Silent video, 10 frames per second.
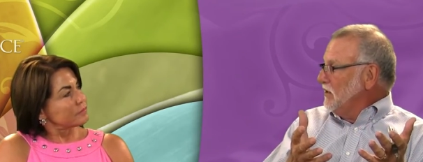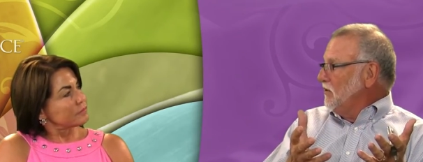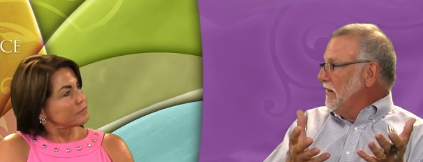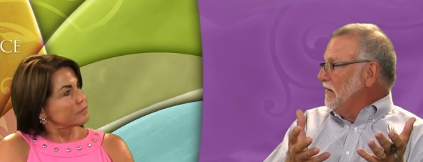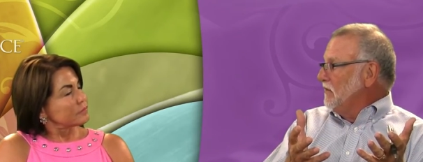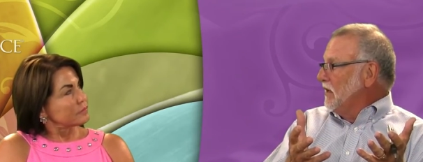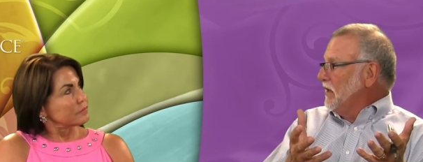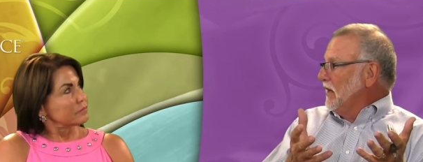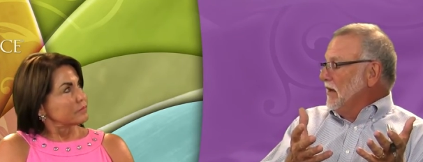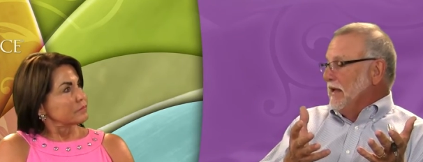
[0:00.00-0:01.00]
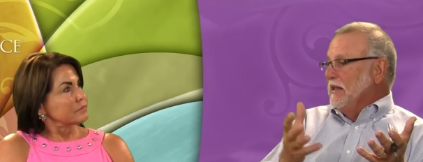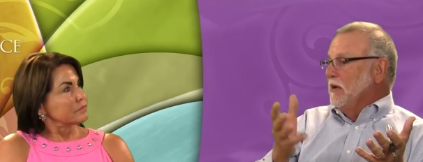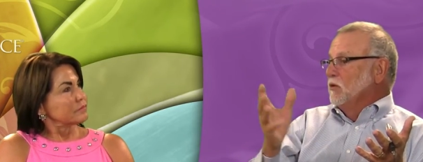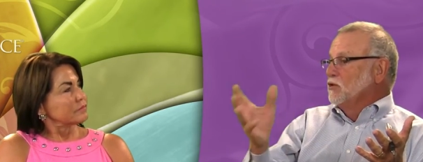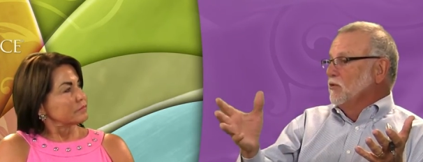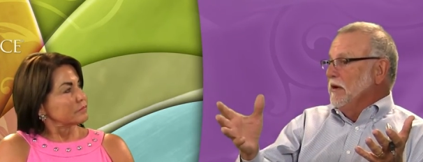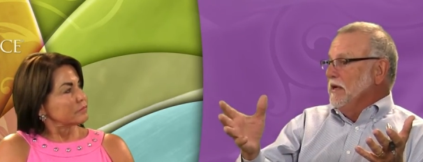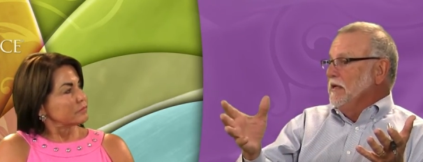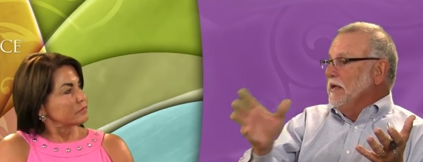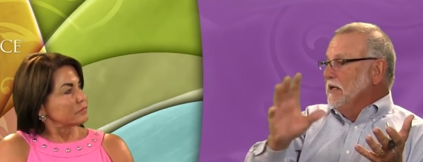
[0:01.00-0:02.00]
Speaker 1: that you have. And they were
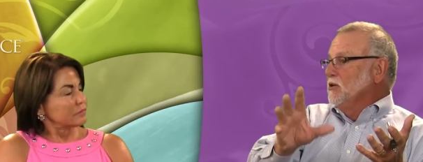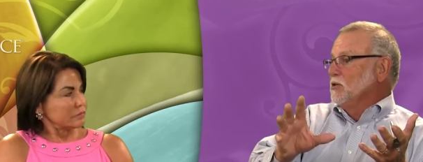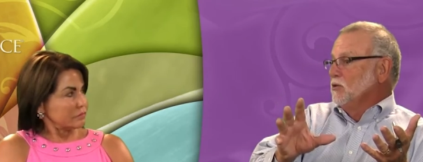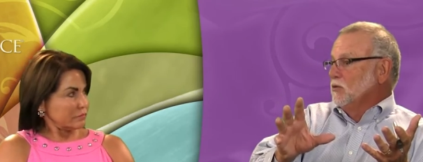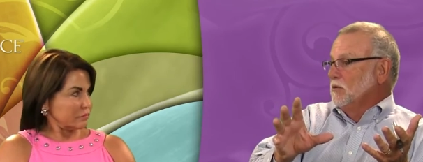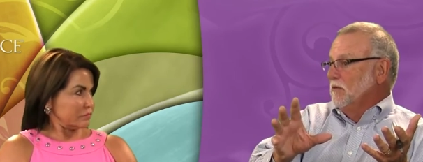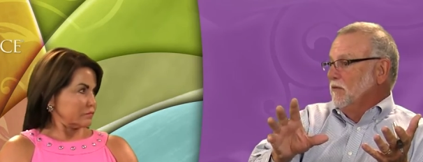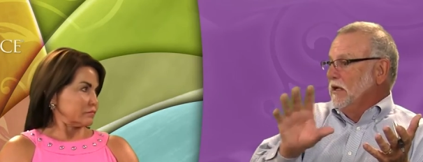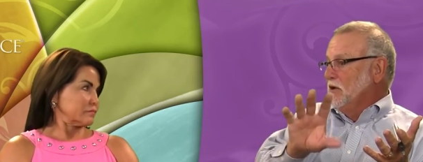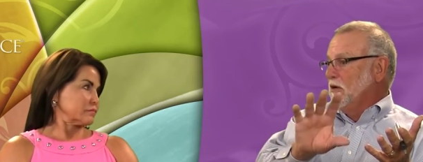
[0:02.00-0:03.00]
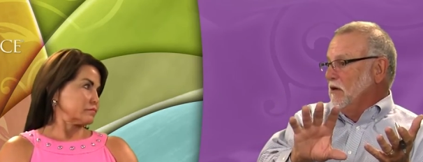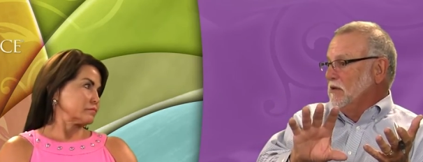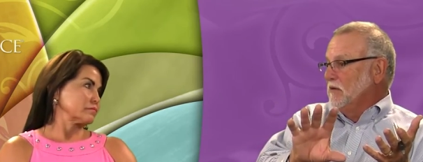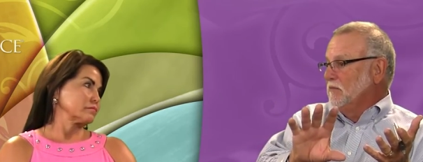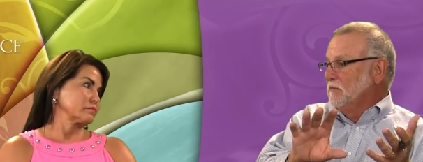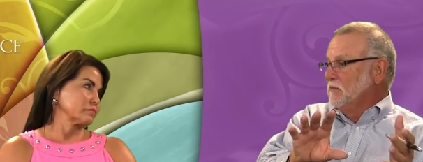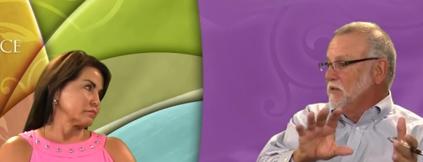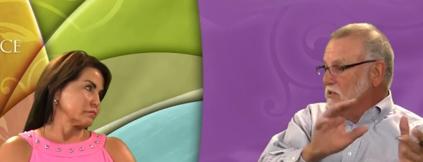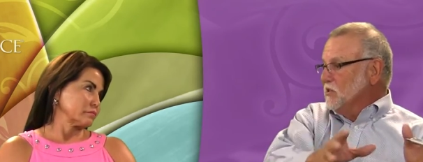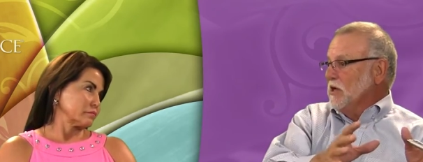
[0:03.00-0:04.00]
trained in a school that taught them
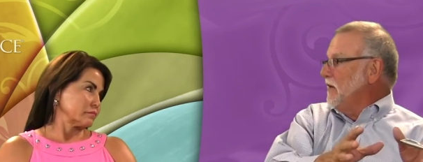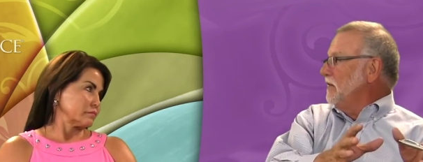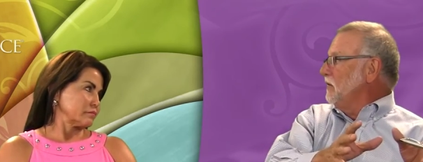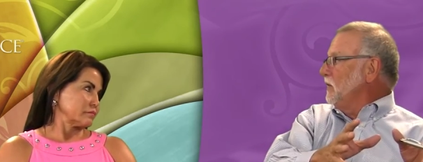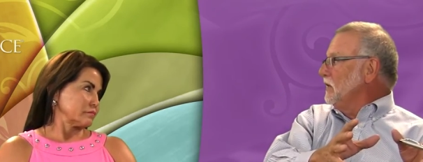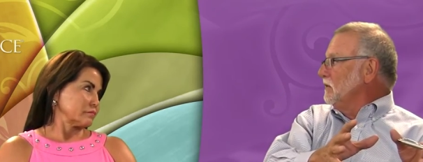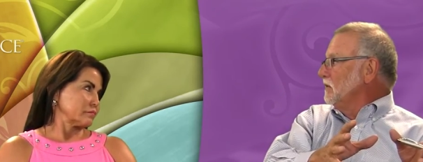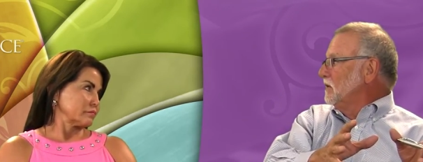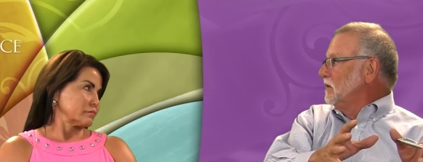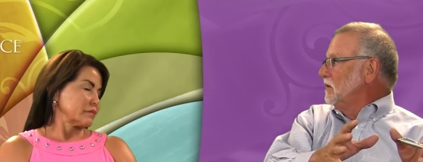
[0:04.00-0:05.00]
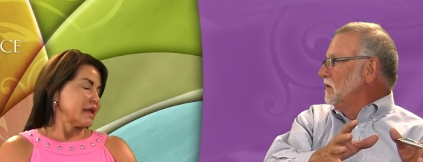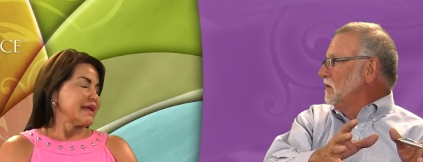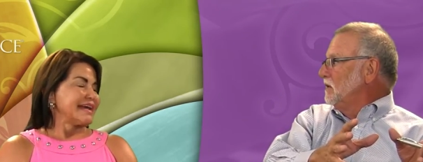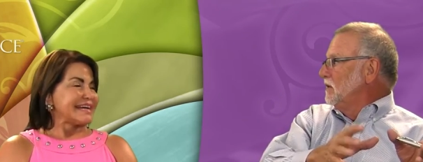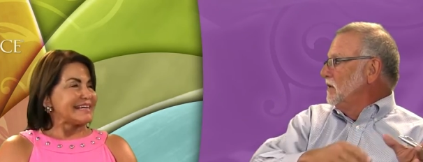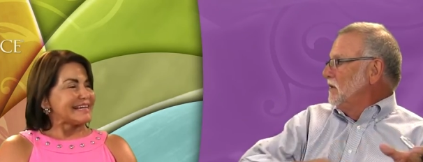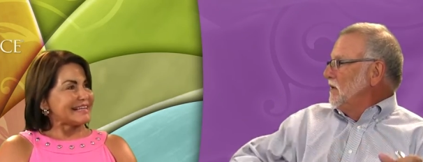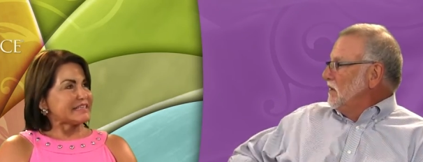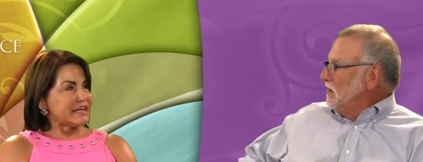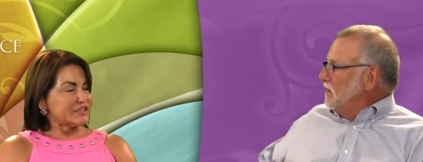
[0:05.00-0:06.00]
this is not a thing we do.
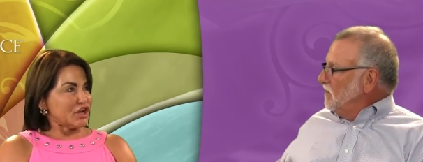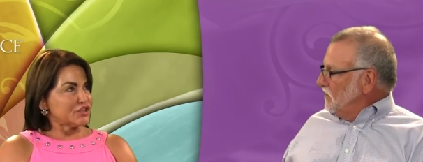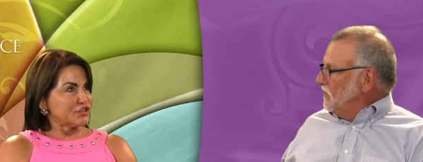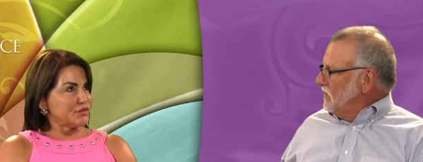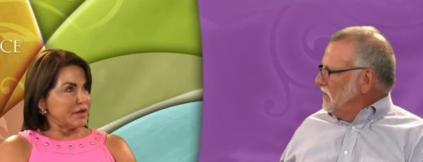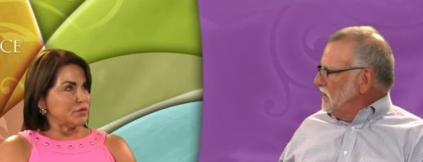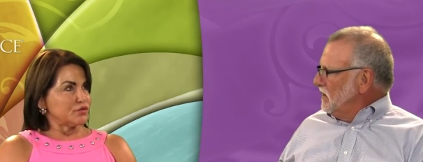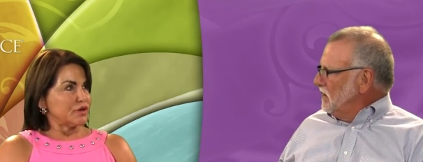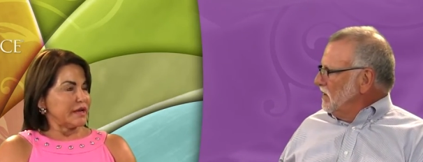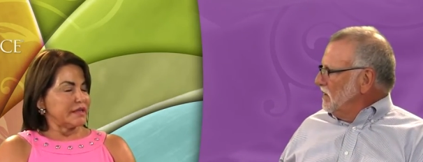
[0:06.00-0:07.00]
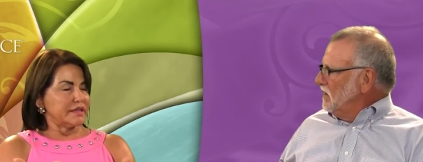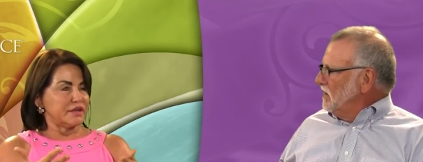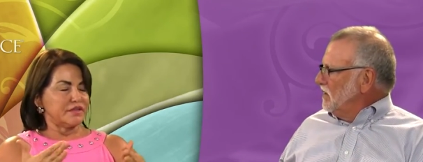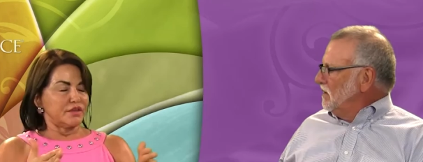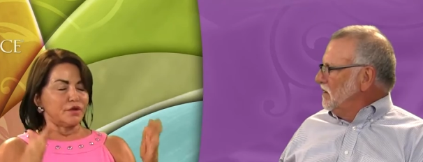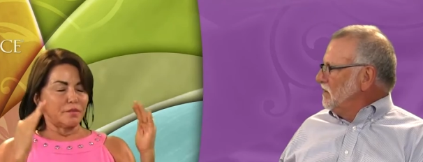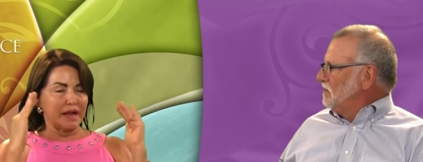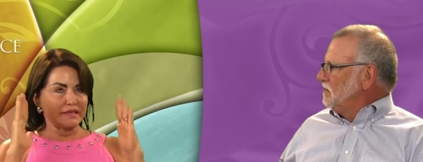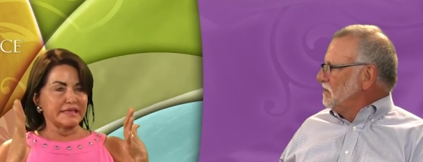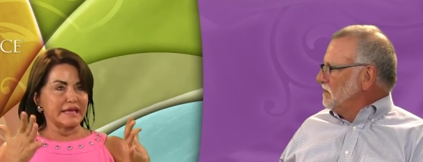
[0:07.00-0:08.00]
Speaker 2: It's it's also they were trained, th- their
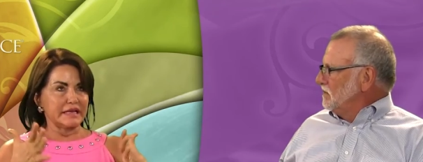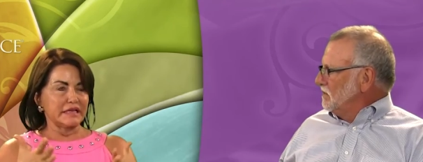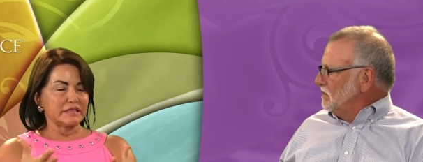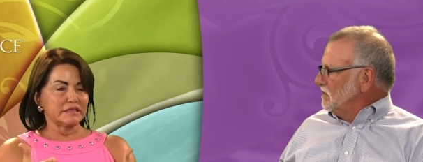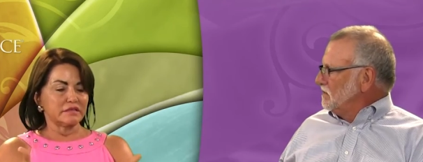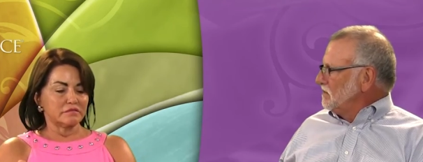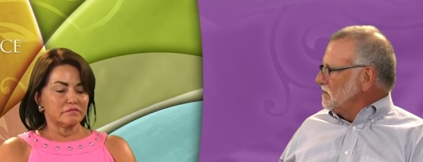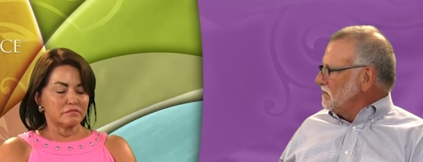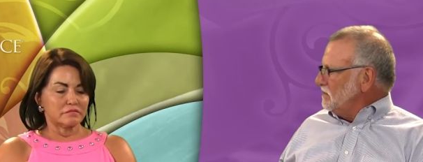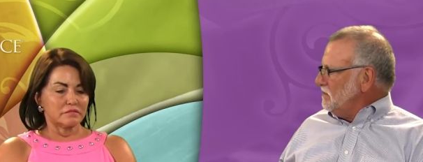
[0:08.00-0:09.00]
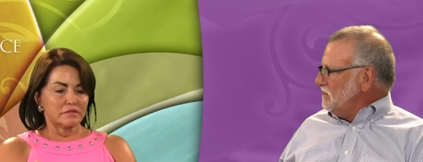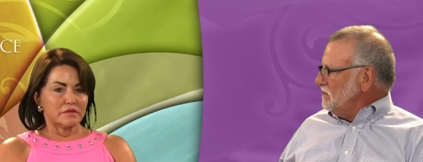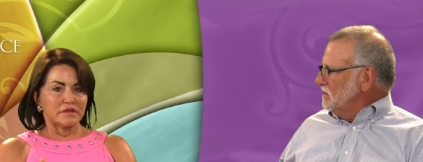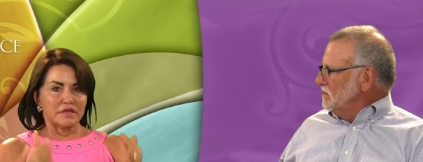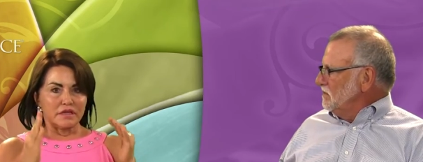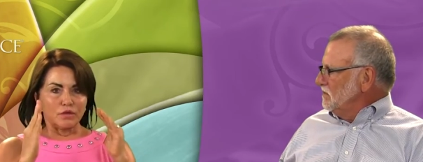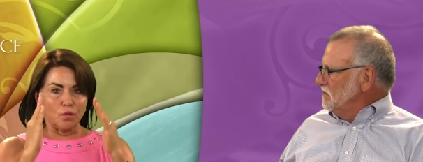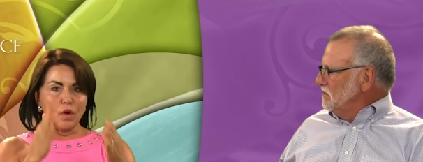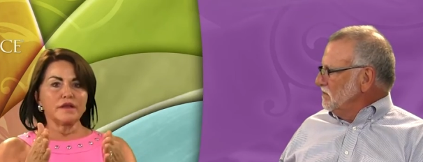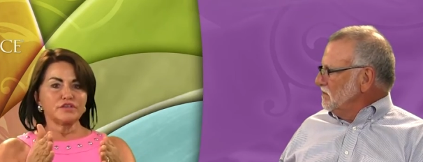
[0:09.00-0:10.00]
mindset is
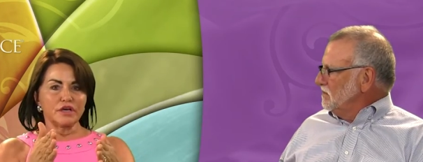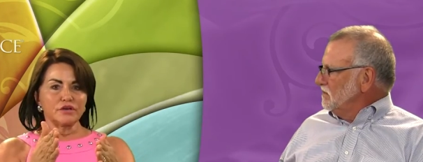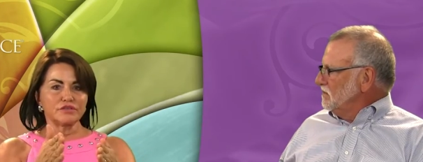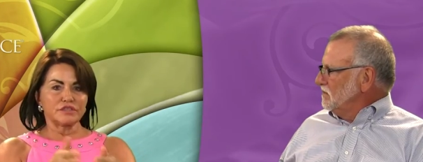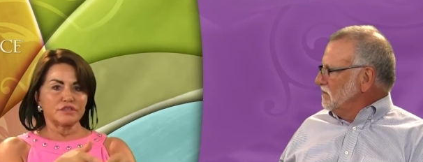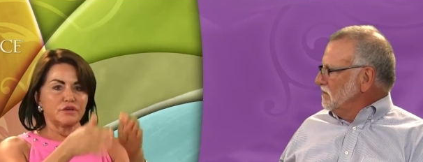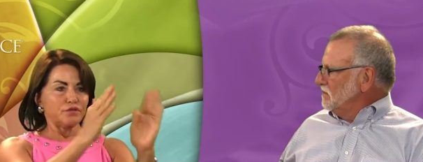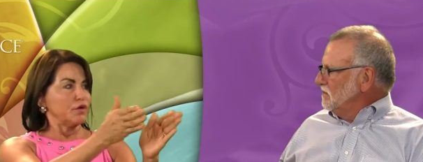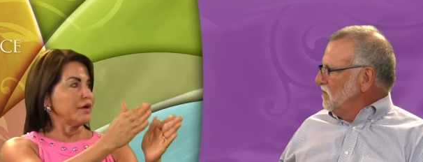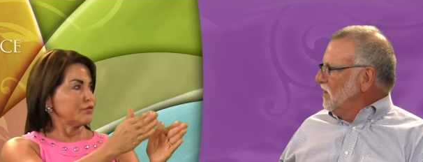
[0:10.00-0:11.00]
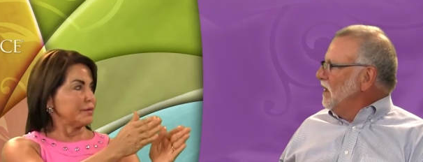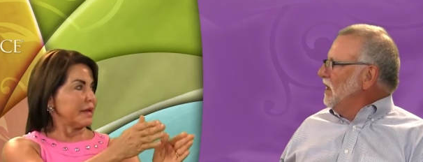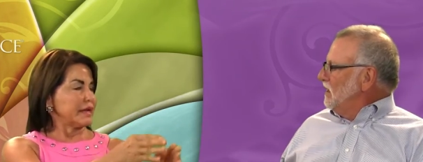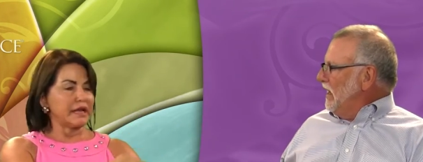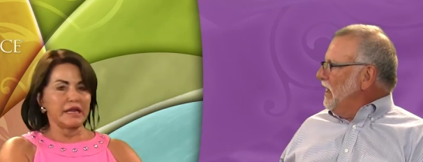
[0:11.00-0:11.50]
one dose for everybody.